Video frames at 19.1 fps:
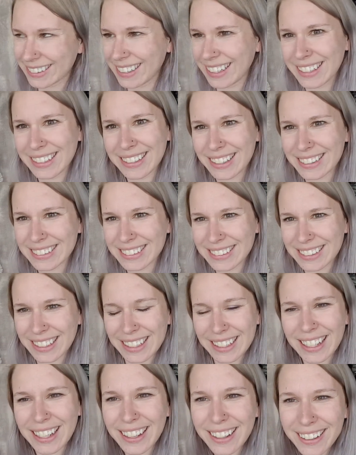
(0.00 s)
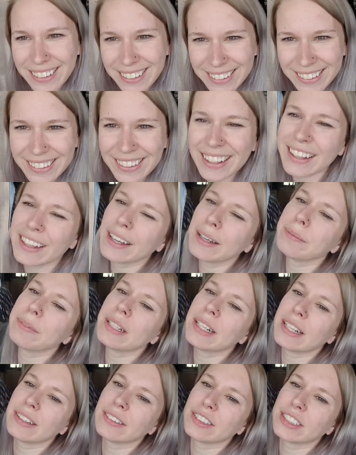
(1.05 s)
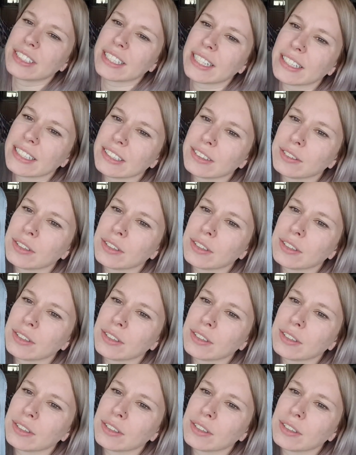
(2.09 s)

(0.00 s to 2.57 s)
Like, that's, like, I mean, I understand.